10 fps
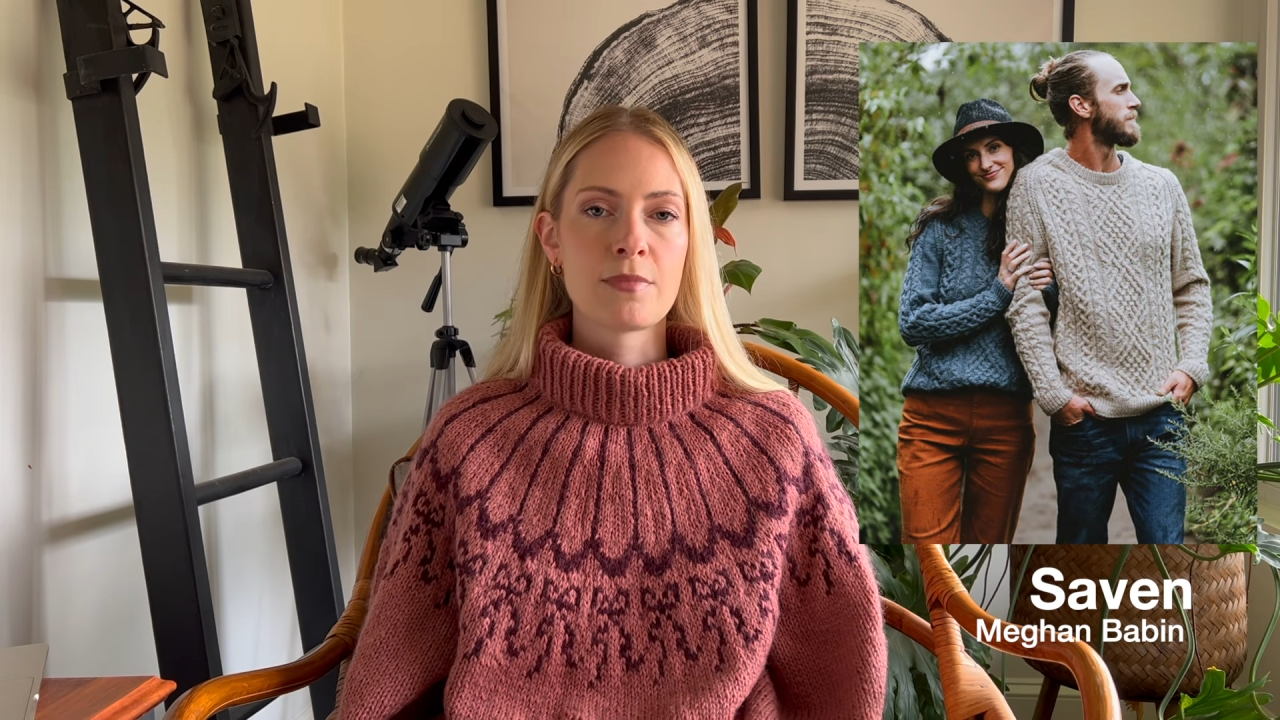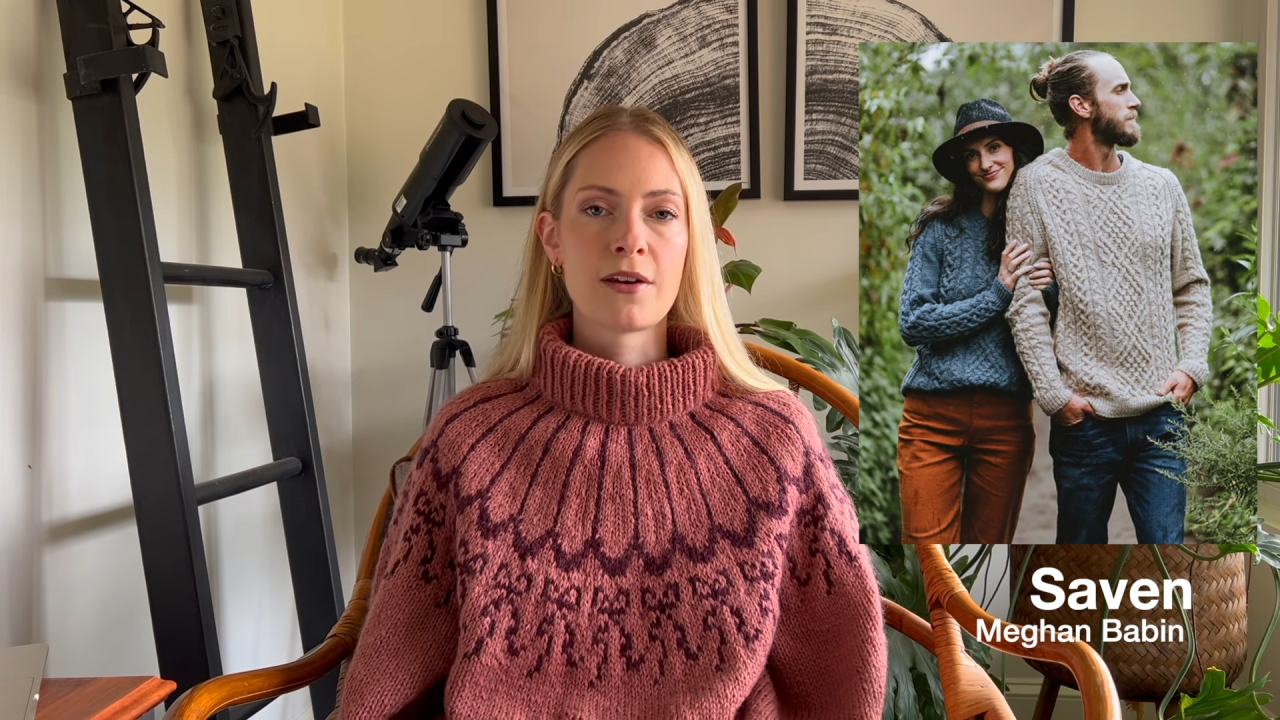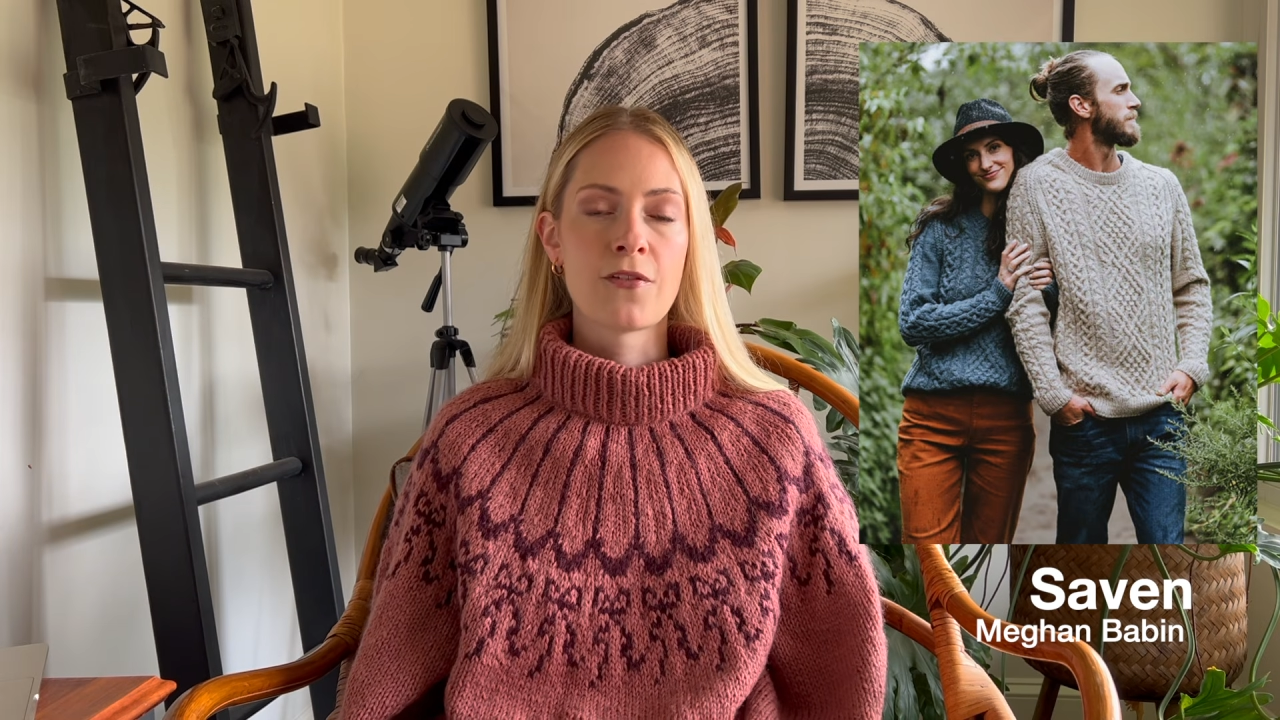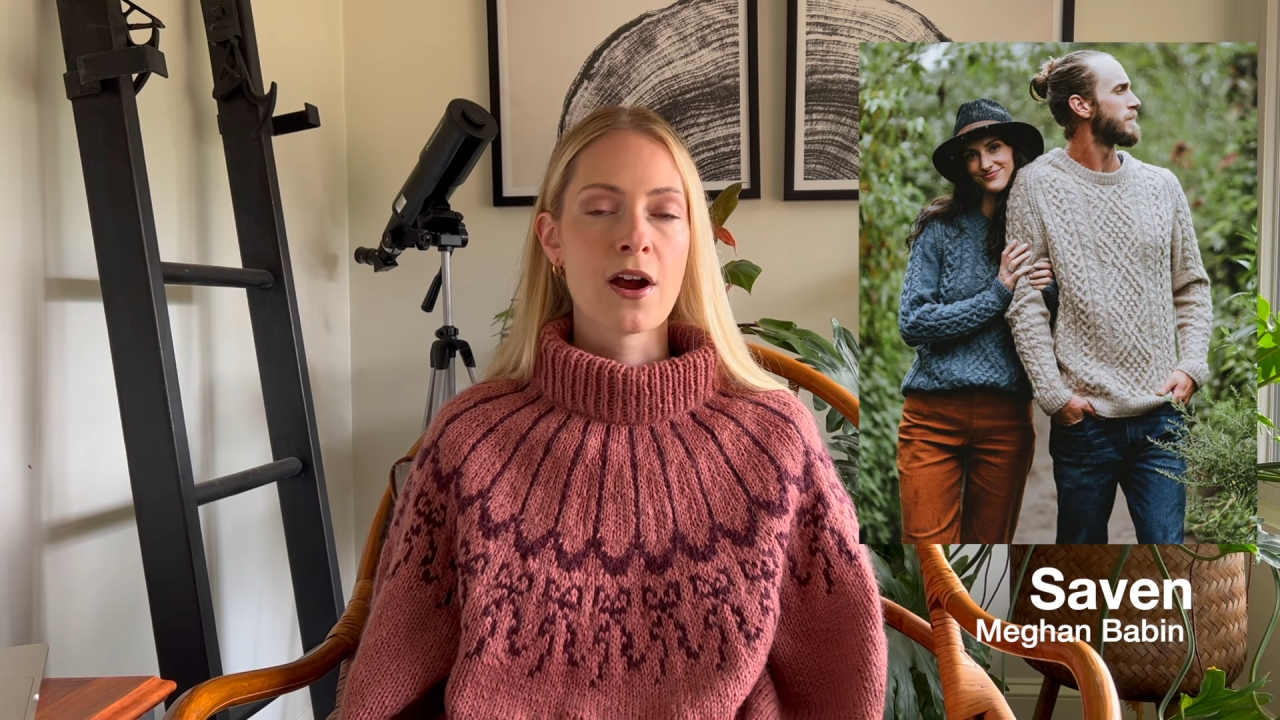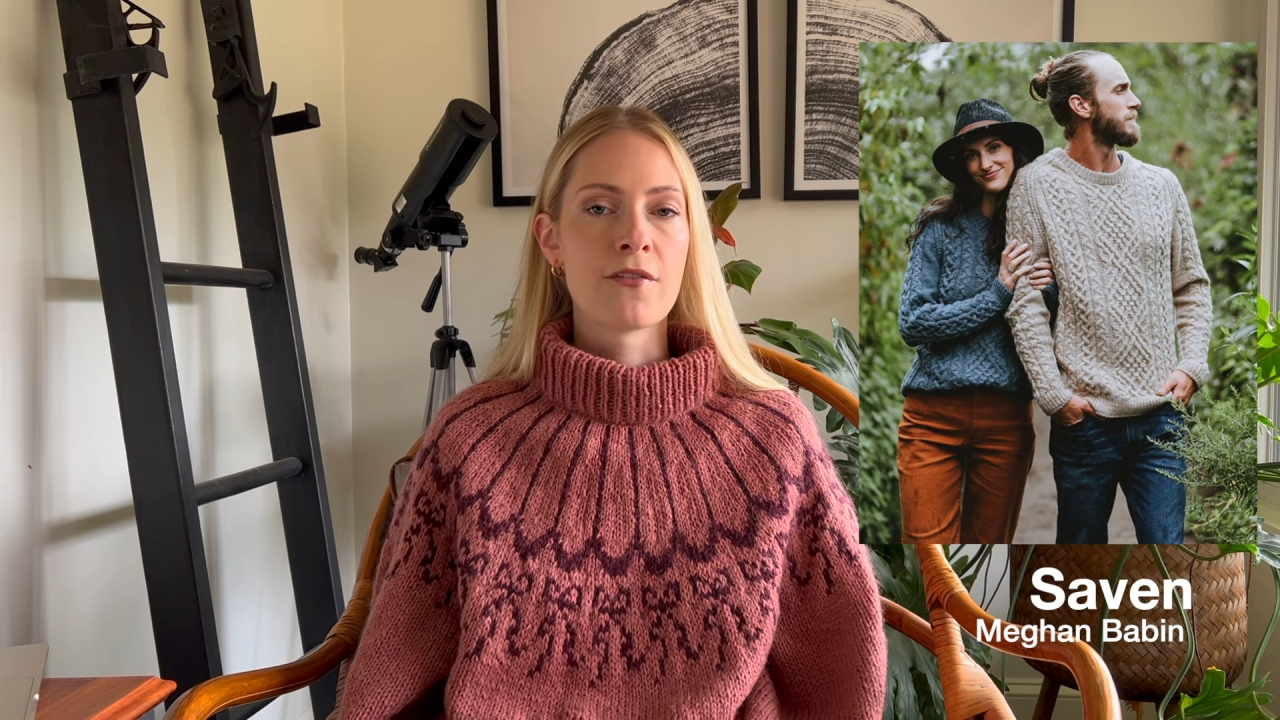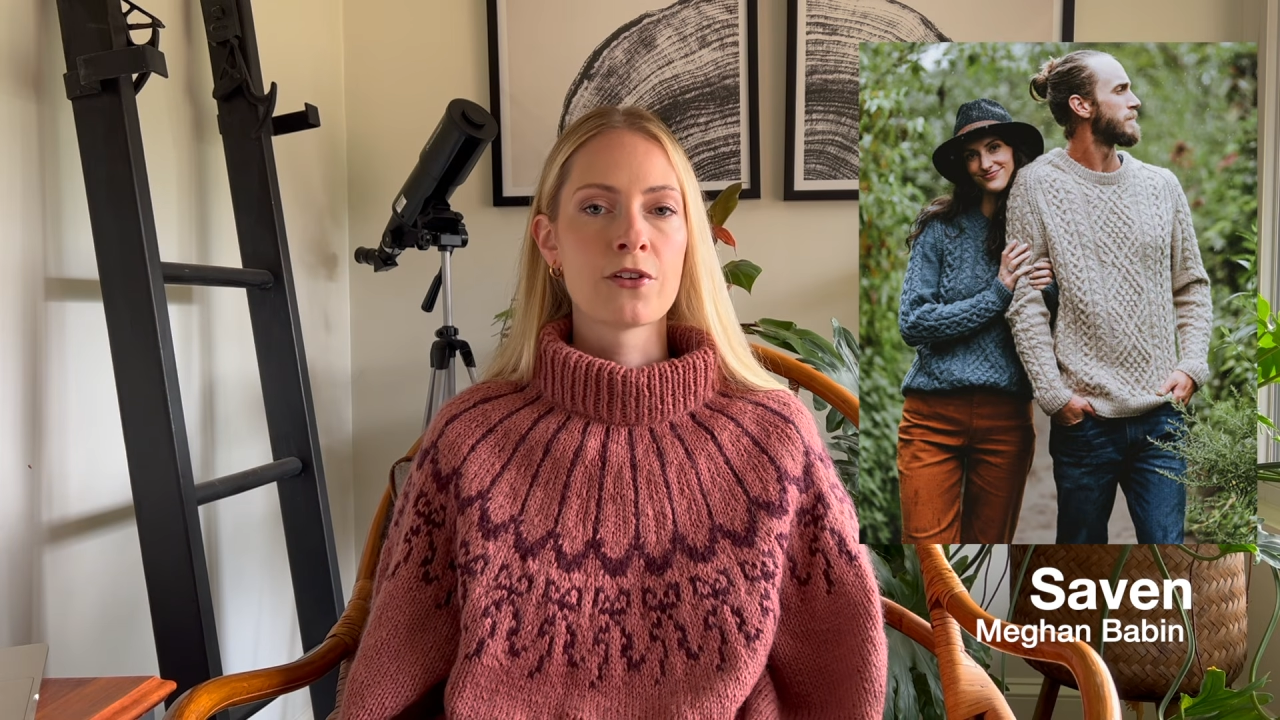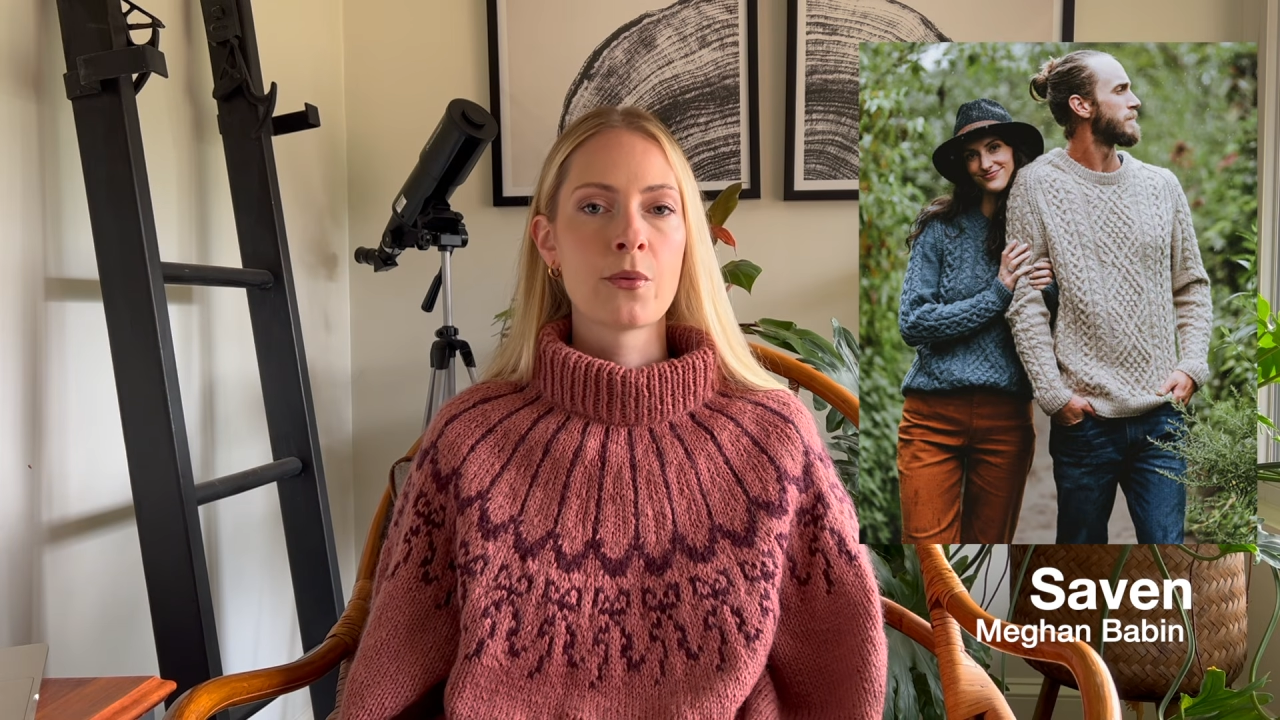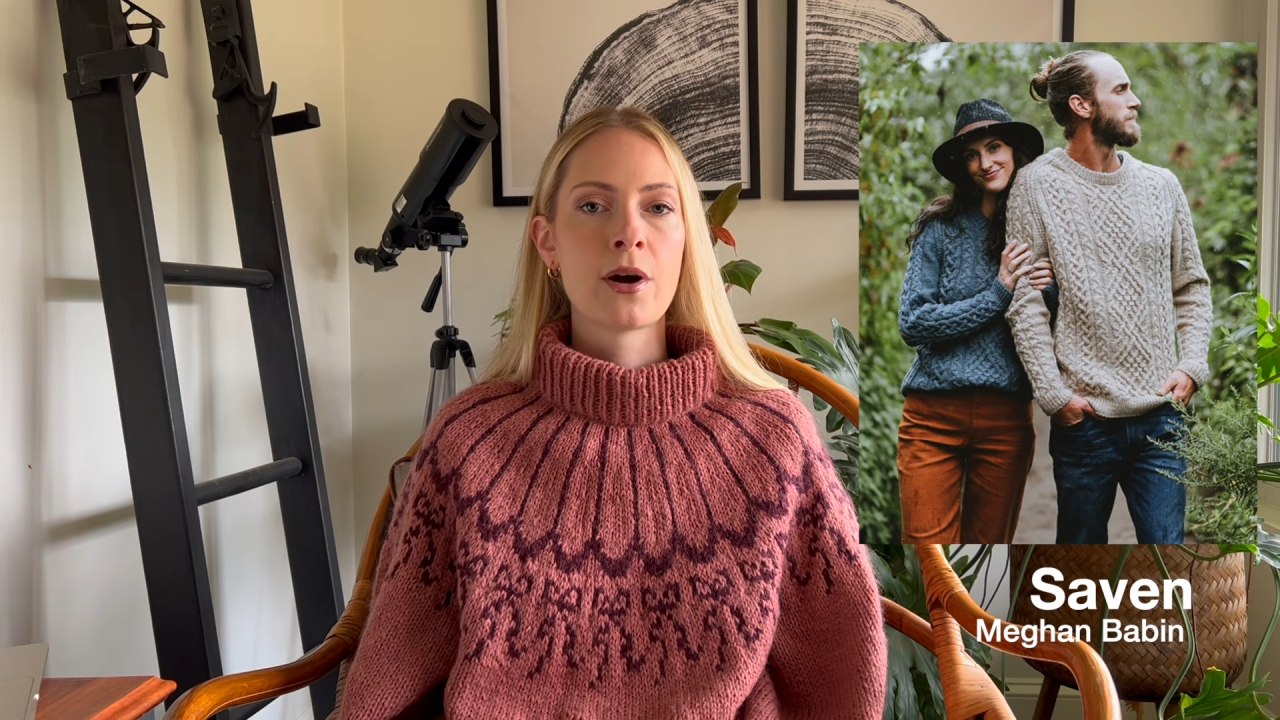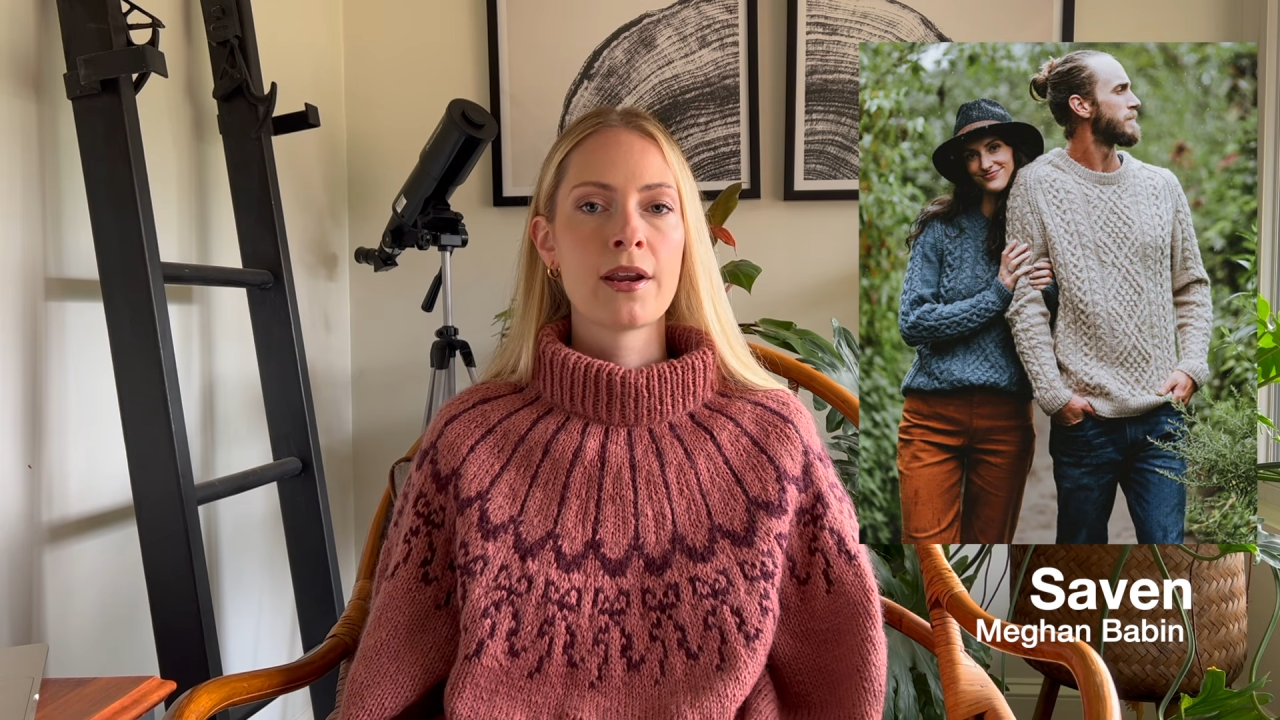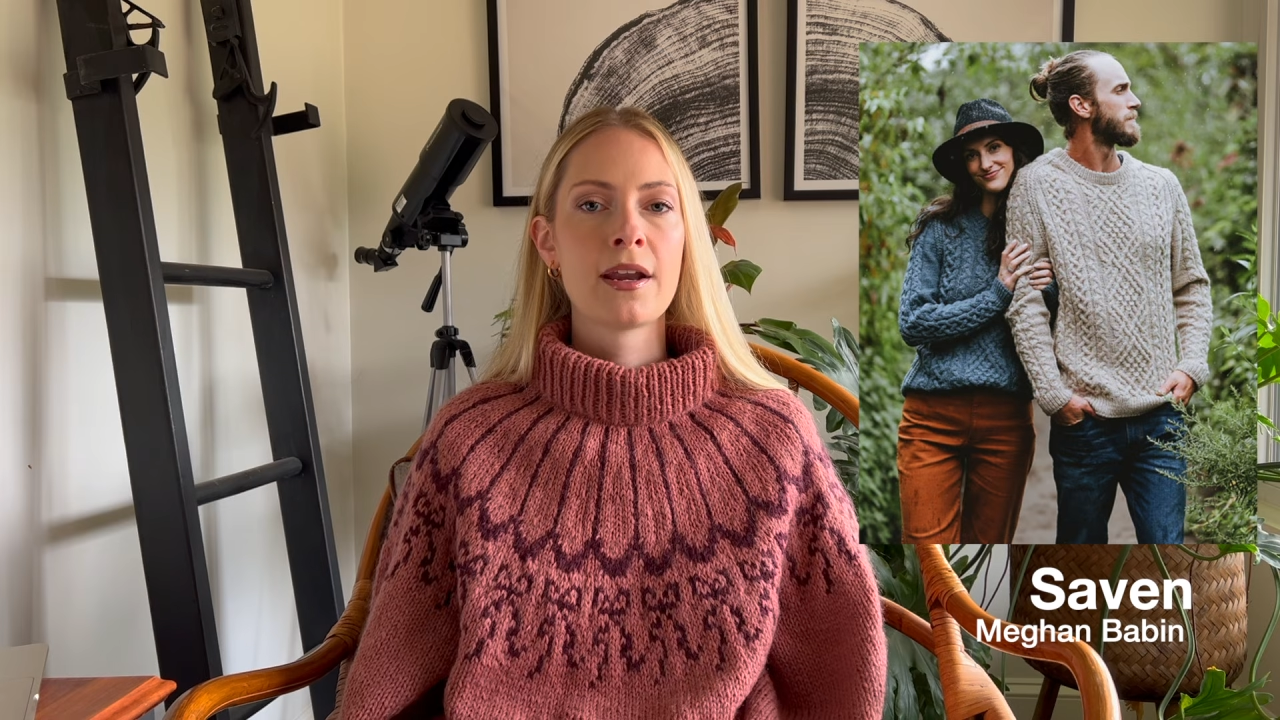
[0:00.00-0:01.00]
made for
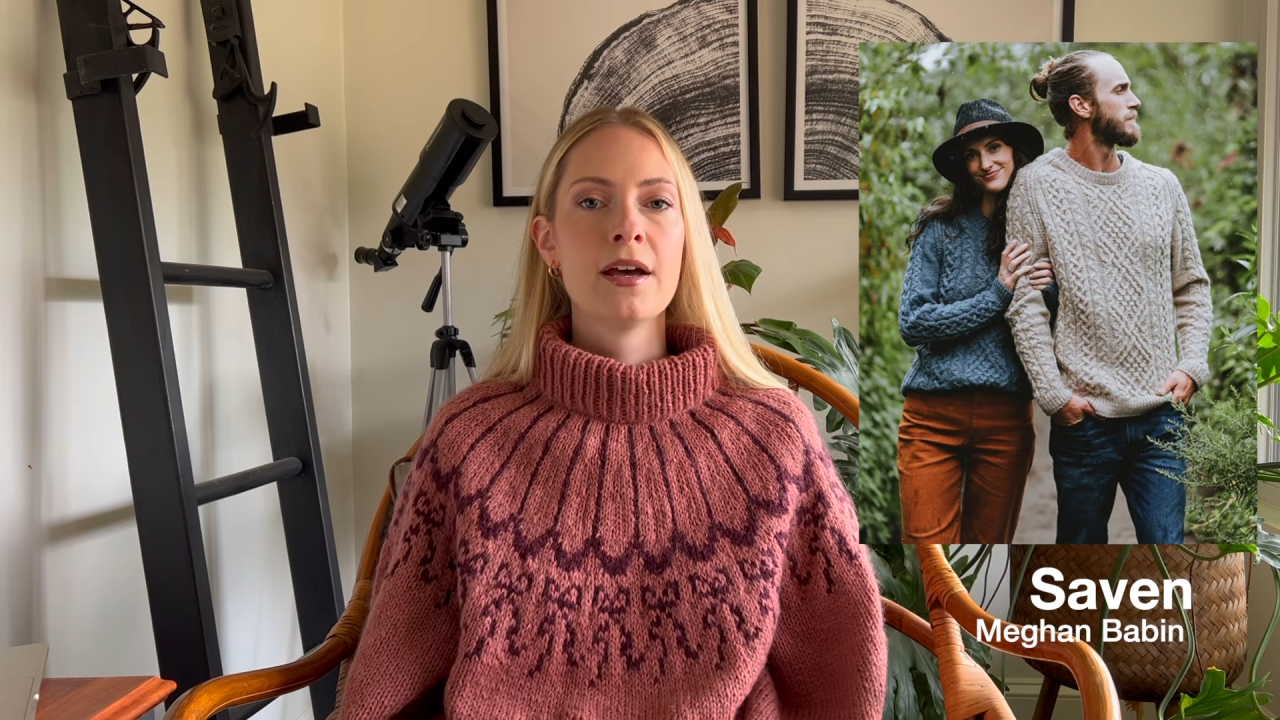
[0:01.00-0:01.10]
everyone.